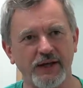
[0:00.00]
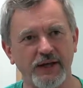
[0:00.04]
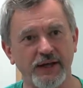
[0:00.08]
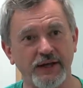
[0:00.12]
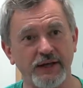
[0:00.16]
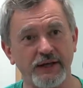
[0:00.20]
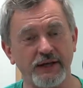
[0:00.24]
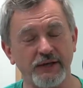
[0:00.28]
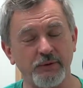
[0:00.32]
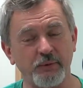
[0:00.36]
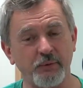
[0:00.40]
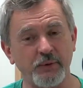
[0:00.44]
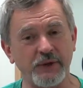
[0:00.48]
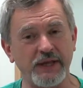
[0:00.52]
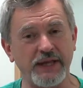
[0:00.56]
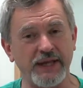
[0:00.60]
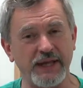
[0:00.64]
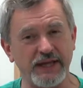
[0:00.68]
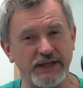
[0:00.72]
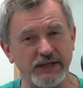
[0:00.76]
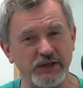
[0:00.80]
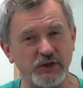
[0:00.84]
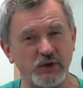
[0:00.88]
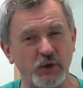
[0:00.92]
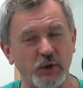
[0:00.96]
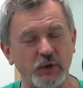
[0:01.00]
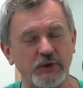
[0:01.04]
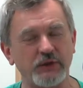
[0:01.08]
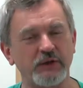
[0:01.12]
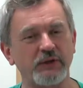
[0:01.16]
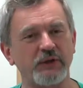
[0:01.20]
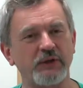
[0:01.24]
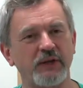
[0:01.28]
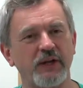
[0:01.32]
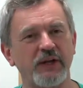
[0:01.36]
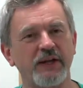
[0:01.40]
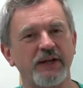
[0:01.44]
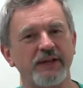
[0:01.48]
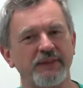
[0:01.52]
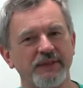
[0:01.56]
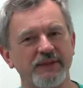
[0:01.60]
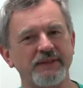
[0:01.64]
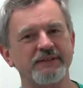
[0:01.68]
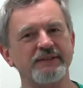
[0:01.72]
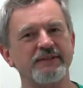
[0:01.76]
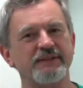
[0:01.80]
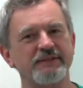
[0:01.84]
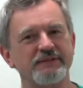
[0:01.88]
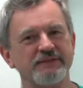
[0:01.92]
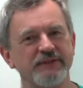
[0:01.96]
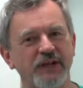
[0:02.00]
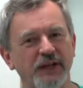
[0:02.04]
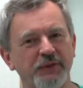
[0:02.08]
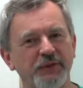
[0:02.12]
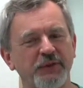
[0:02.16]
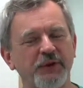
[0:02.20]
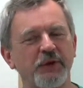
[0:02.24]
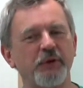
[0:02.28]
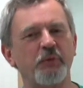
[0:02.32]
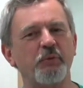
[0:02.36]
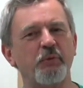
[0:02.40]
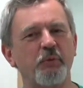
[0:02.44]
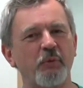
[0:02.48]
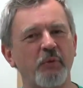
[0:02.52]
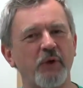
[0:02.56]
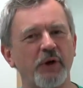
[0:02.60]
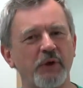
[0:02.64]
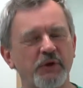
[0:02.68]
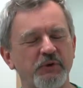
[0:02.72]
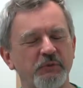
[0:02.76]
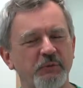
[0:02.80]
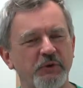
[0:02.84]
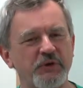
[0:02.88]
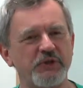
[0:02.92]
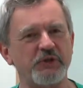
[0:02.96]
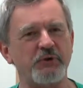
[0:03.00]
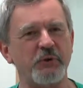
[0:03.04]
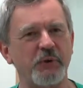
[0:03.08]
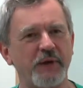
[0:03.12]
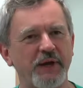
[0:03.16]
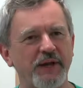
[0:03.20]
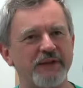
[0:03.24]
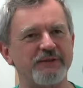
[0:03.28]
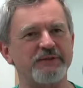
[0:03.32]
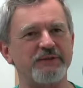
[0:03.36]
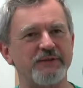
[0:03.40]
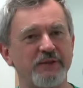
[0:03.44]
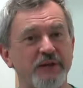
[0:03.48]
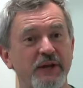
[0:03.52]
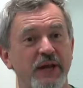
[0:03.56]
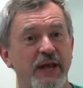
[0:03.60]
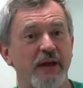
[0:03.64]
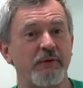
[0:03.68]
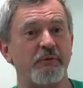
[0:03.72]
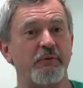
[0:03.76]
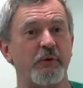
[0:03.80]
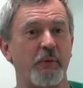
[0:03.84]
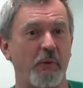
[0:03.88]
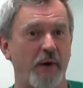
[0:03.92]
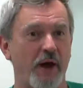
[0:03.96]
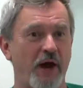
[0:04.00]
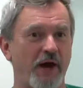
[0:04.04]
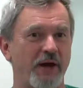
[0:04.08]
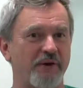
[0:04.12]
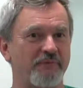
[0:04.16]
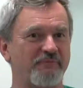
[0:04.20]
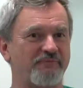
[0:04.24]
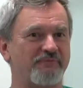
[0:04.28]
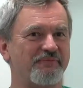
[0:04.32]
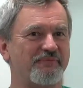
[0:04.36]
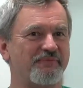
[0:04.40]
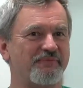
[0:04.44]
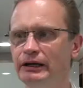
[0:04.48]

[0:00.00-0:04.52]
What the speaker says: and we cannot, this is nothing which you can see everywhere.